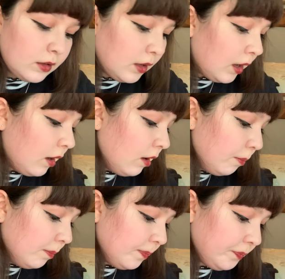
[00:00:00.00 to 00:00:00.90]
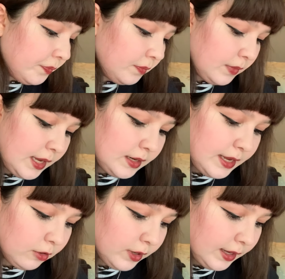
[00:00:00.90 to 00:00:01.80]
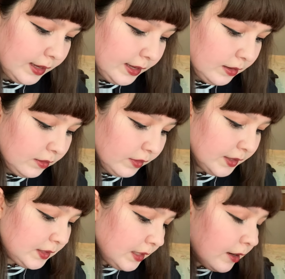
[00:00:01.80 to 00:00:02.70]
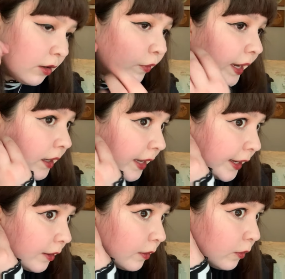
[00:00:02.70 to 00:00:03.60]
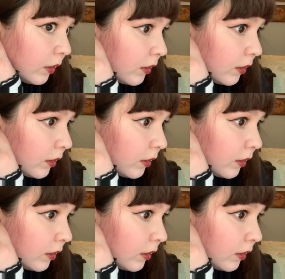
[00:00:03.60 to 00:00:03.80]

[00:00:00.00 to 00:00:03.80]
um, an earring in this ear right now.